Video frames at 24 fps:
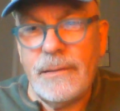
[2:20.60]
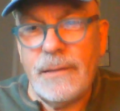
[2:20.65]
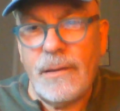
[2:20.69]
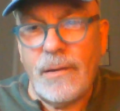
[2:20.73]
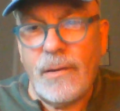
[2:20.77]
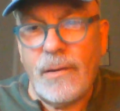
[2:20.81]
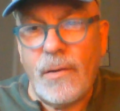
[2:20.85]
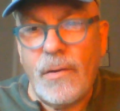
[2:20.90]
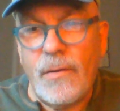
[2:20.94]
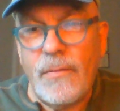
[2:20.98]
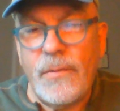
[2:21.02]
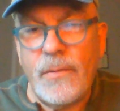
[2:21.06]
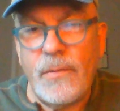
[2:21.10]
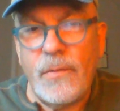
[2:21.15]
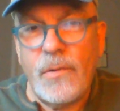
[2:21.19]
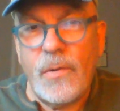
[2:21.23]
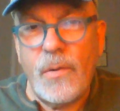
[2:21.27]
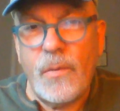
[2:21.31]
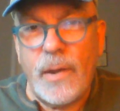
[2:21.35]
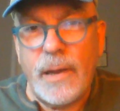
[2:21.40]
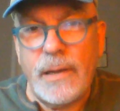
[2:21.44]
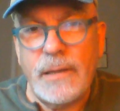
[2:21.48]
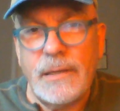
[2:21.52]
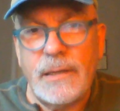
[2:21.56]
often
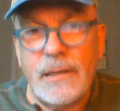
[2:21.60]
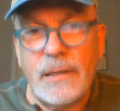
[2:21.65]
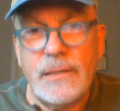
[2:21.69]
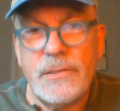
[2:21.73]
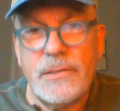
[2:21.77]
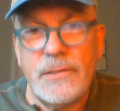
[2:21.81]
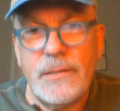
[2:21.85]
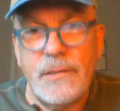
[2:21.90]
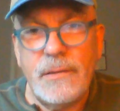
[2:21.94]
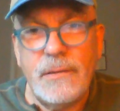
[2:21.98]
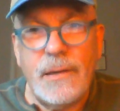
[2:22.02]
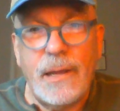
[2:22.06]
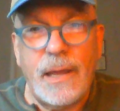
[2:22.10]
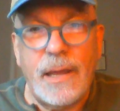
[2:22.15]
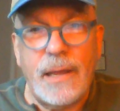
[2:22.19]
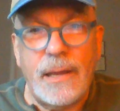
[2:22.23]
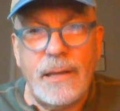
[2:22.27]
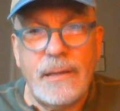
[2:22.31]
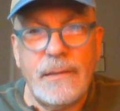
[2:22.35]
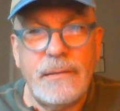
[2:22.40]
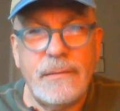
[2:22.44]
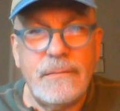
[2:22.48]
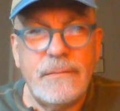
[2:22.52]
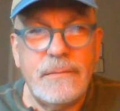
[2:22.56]
we wait till it's too
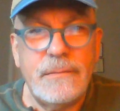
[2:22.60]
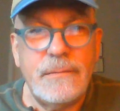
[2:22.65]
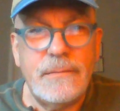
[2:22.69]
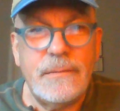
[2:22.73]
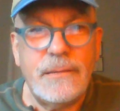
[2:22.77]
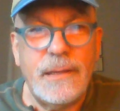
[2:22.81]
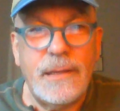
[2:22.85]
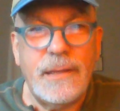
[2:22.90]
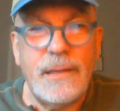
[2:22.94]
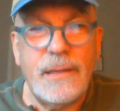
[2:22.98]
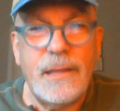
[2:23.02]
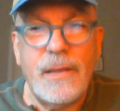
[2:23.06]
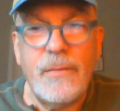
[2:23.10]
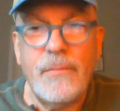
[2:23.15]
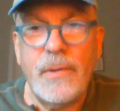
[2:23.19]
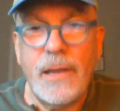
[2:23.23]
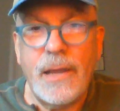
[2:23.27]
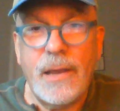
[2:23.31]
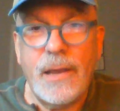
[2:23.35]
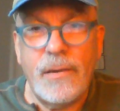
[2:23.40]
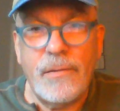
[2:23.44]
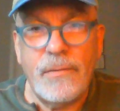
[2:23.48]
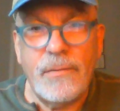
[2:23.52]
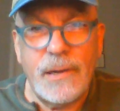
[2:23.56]
late, and then we
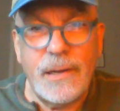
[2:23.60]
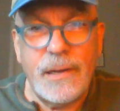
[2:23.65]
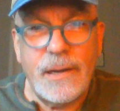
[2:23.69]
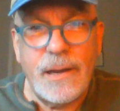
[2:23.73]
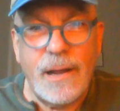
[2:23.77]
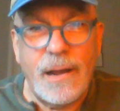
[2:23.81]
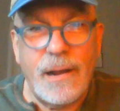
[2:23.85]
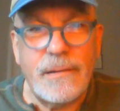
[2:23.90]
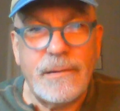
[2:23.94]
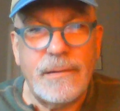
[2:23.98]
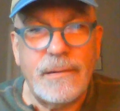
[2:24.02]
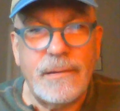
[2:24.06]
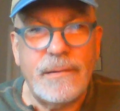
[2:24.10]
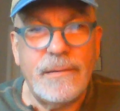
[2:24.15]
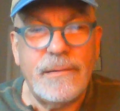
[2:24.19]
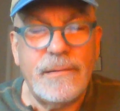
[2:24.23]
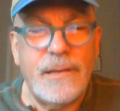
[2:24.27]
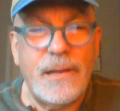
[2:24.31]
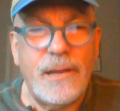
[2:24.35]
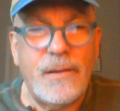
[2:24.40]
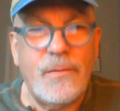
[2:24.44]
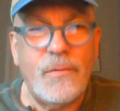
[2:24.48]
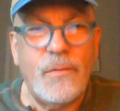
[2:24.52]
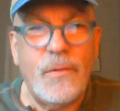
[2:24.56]
go to a doctor,
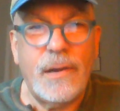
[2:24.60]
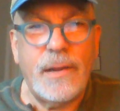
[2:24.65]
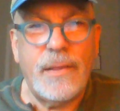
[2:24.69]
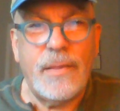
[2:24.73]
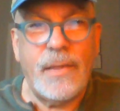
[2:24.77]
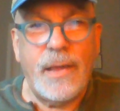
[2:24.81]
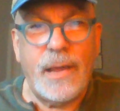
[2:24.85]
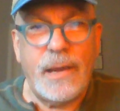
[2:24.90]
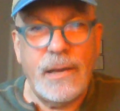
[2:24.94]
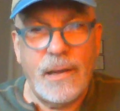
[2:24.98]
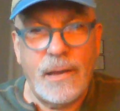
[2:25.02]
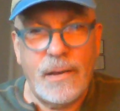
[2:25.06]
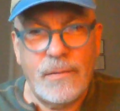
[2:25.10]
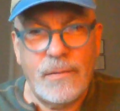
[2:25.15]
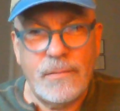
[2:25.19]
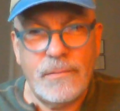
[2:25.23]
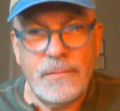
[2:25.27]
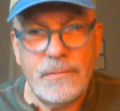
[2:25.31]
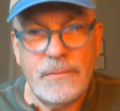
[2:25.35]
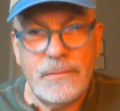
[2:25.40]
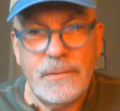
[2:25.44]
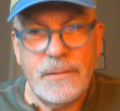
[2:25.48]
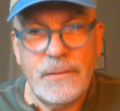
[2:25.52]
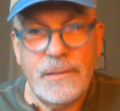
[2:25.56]
and what do they know?
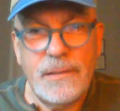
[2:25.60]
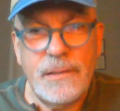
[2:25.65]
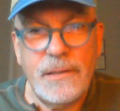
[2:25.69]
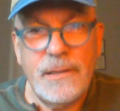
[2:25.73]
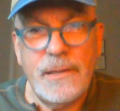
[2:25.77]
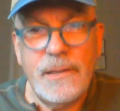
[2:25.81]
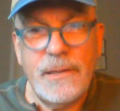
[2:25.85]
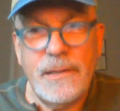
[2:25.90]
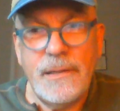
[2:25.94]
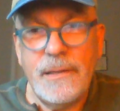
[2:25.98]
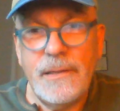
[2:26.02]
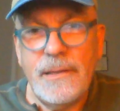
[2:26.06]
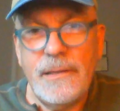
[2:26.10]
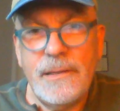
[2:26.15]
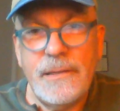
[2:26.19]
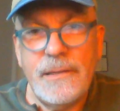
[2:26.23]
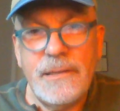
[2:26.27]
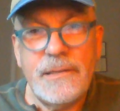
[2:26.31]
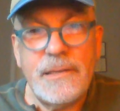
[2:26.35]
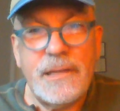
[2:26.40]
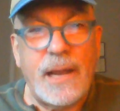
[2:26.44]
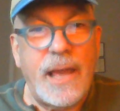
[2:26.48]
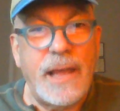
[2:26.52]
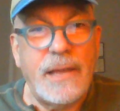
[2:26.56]

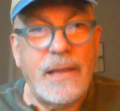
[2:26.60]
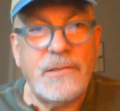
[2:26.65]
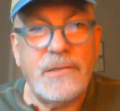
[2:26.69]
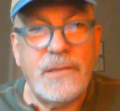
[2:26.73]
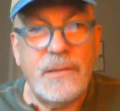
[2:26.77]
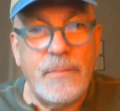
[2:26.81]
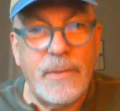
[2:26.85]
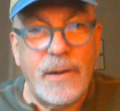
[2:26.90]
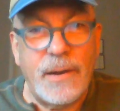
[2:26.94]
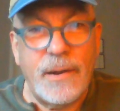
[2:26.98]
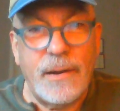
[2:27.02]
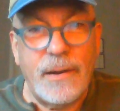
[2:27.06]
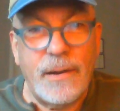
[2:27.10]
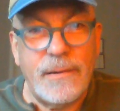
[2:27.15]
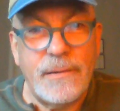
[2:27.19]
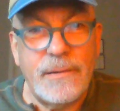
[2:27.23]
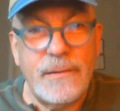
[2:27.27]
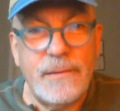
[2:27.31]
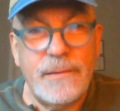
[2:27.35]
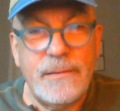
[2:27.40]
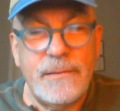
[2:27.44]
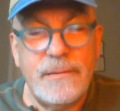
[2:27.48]
Slash and burn.